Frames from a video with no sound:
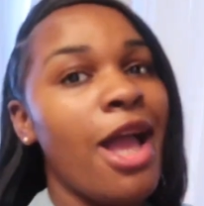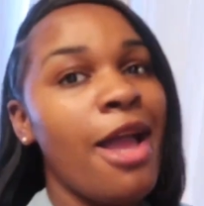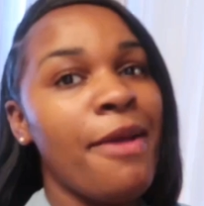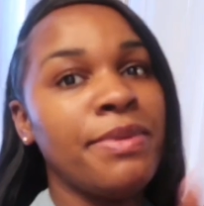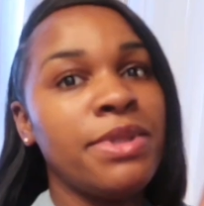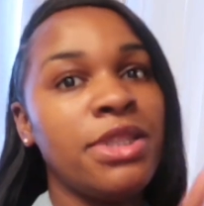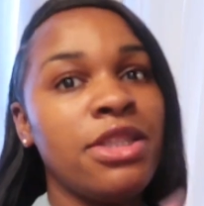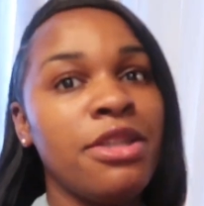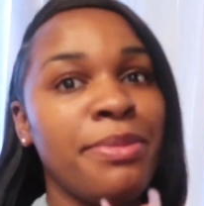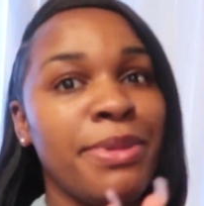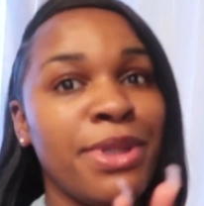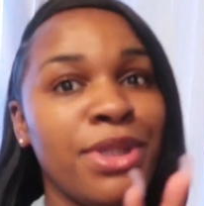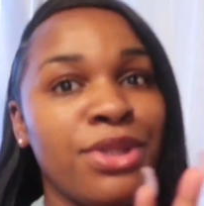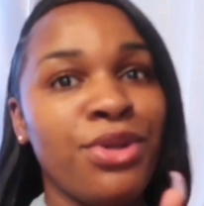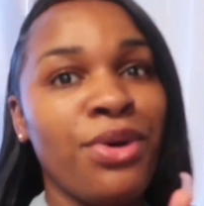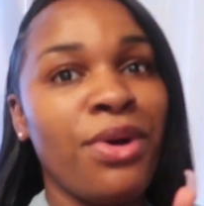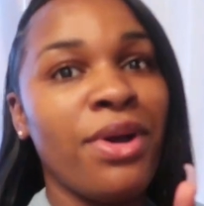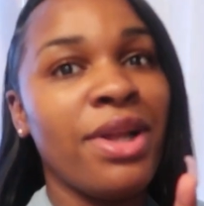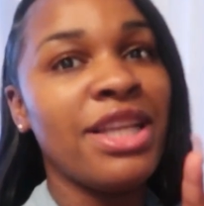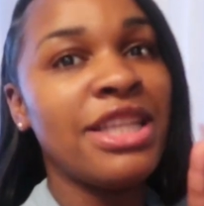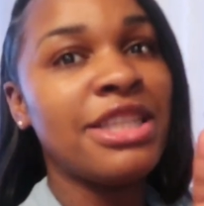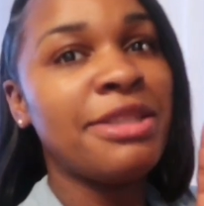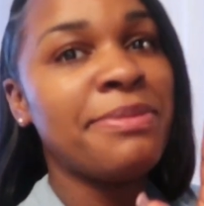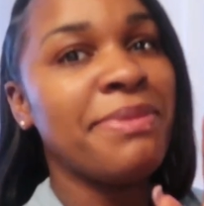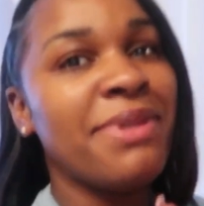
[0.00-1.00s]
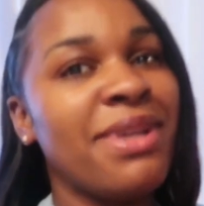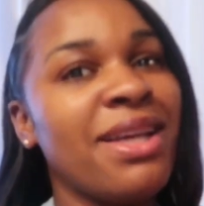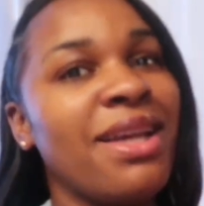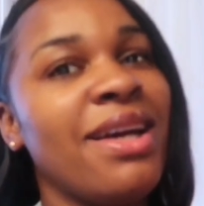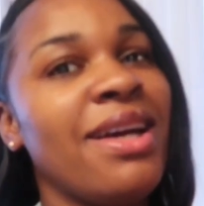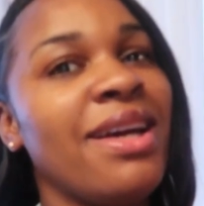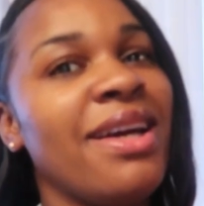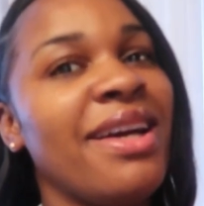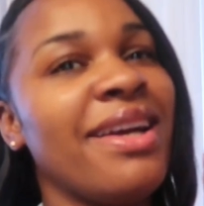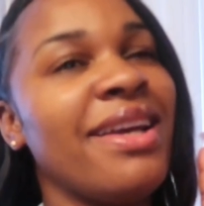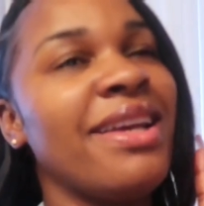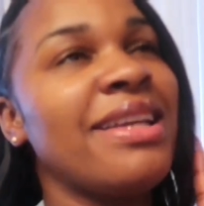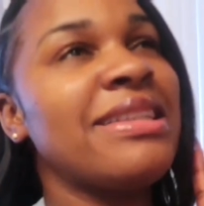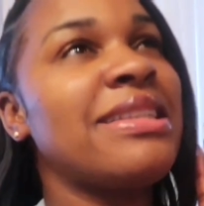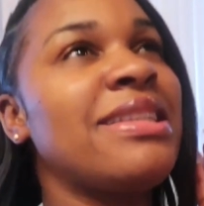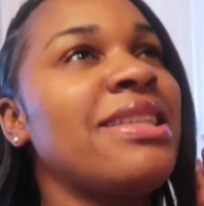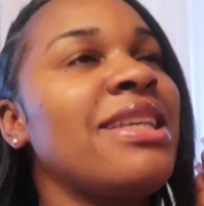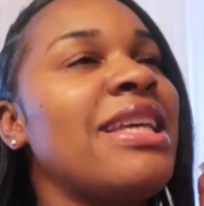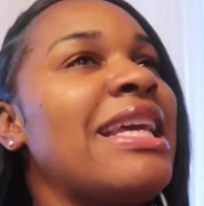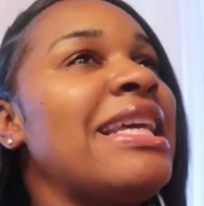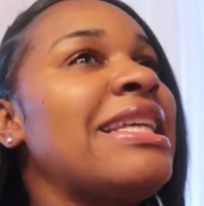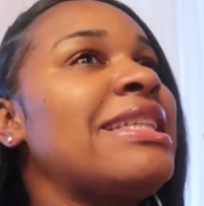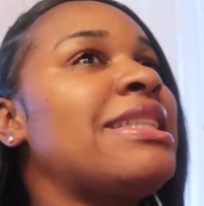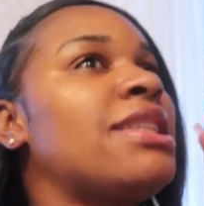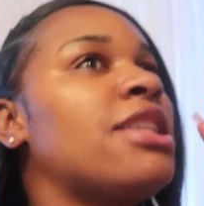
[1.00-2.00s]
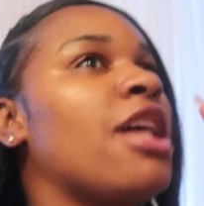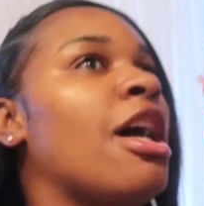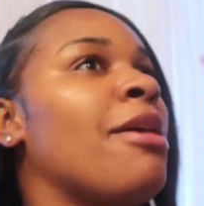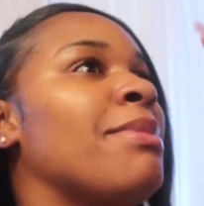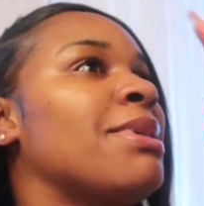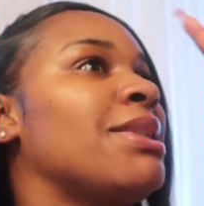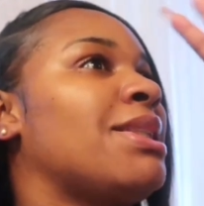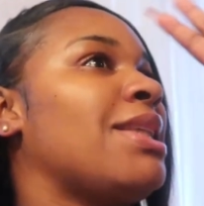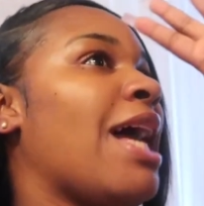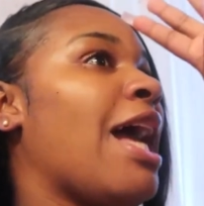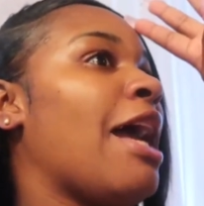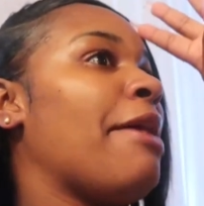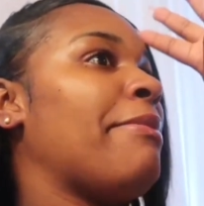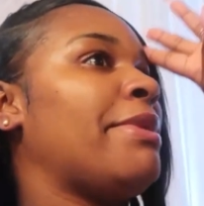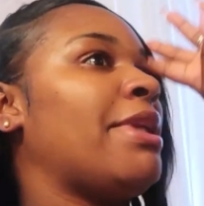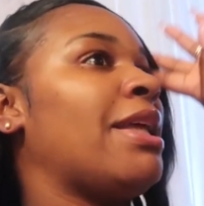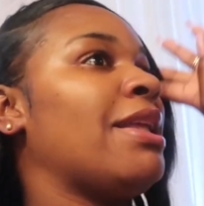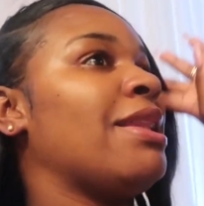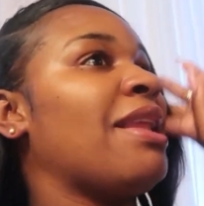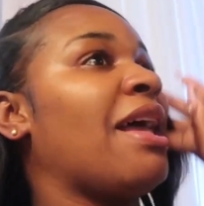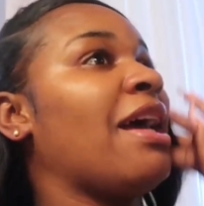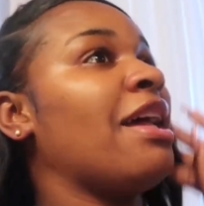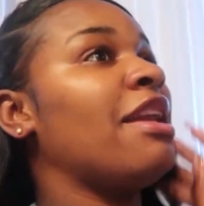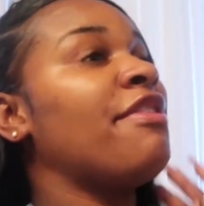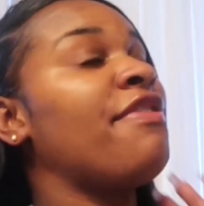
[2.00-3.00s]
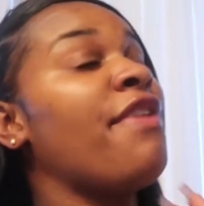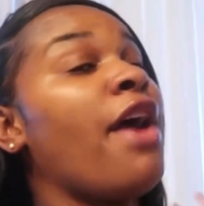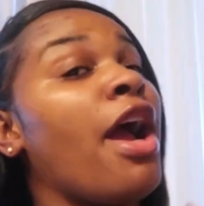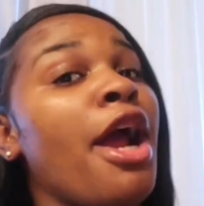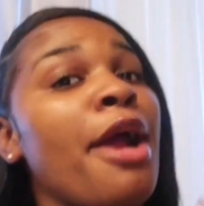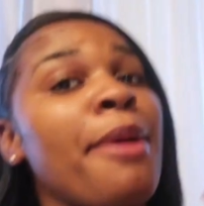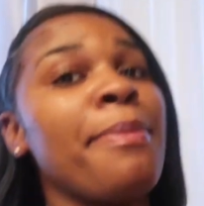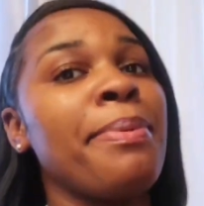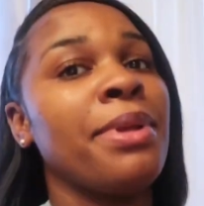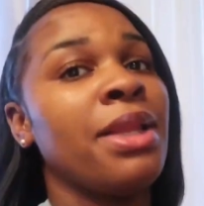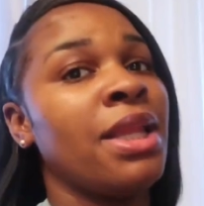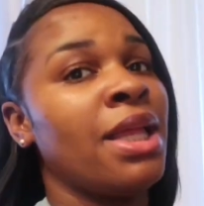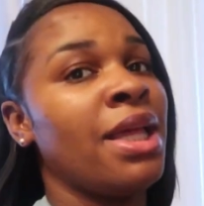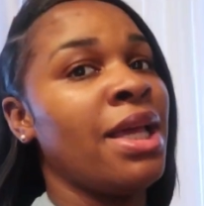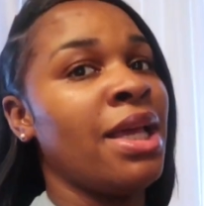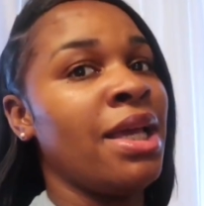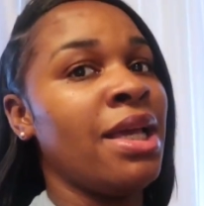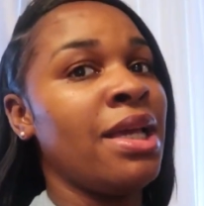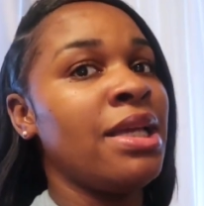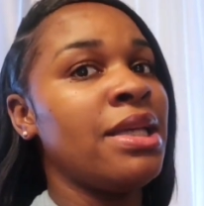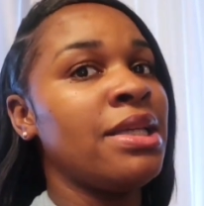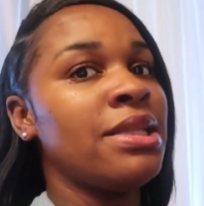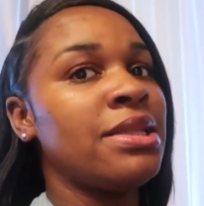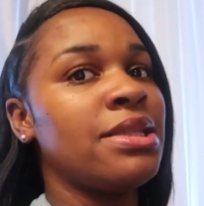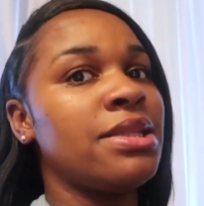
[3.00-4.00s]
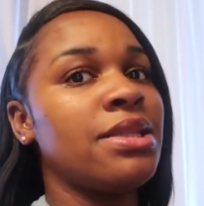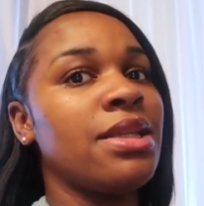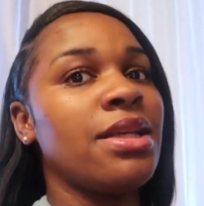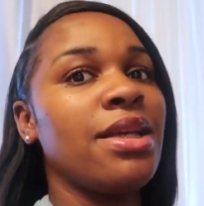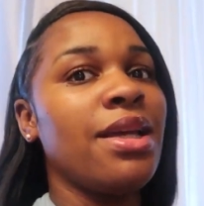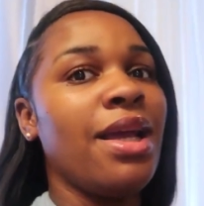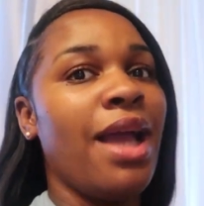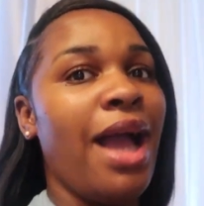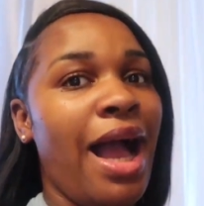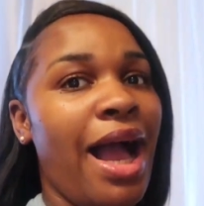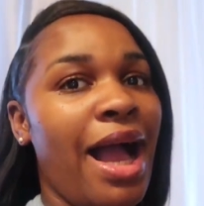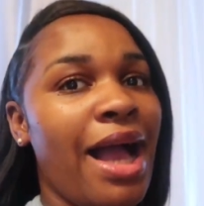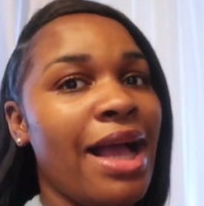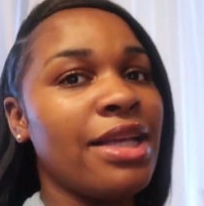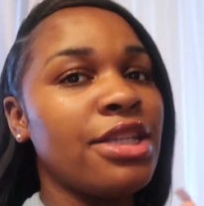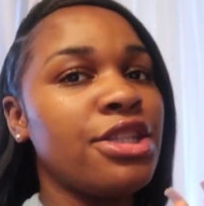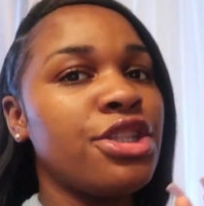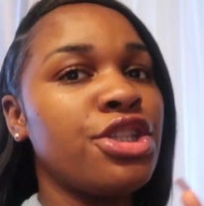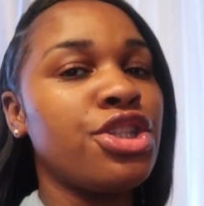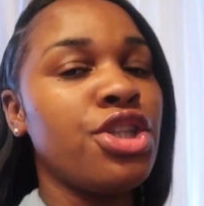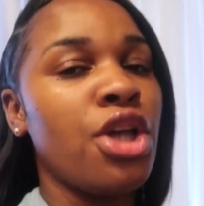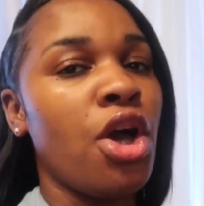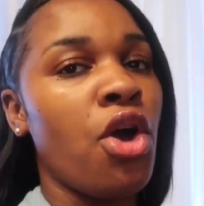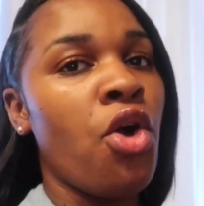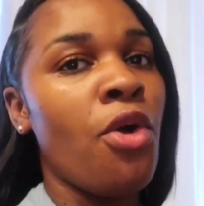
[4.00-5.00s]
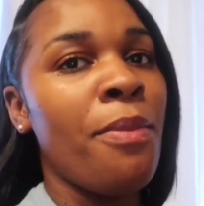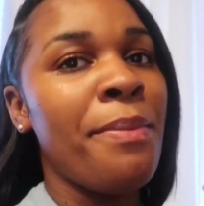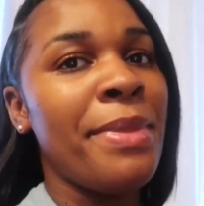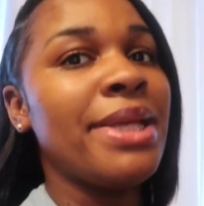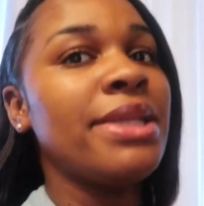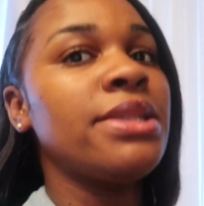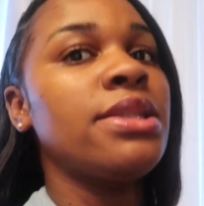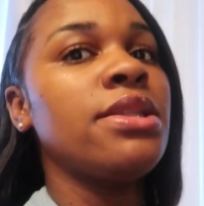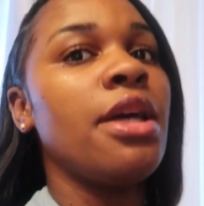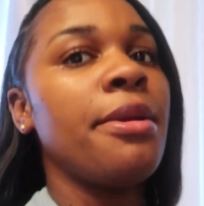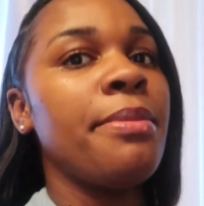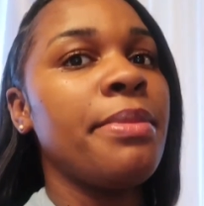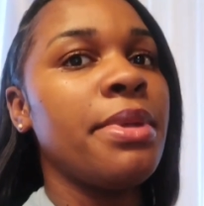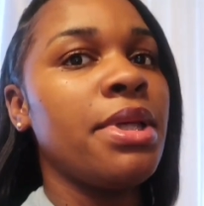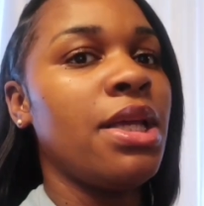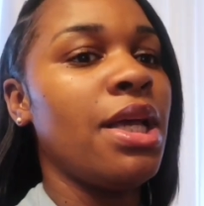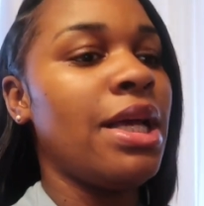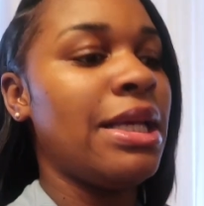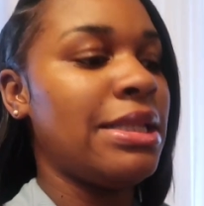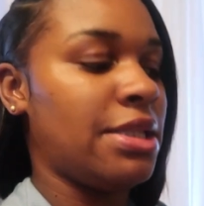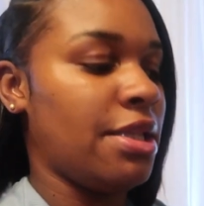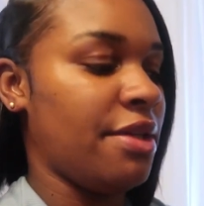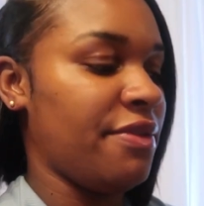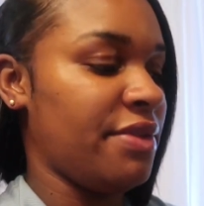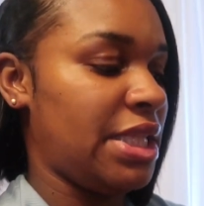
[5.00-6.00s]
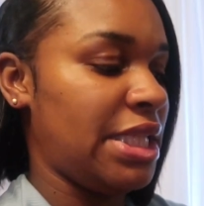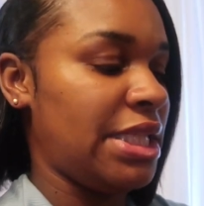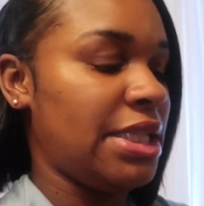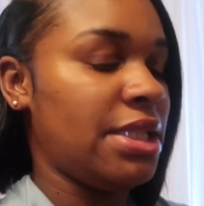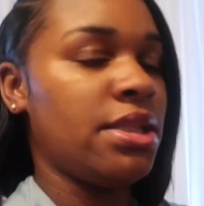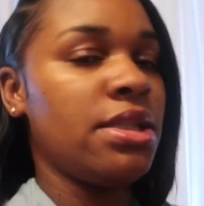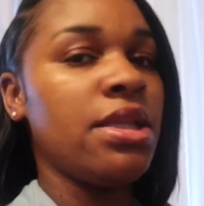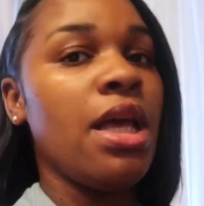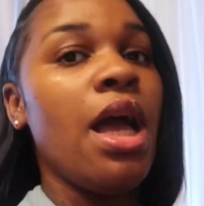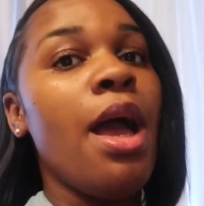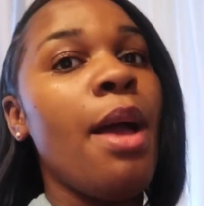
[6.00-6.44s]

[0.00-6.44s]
happy to be doing this because it's summertime and a lot of our plans got so messed up because of this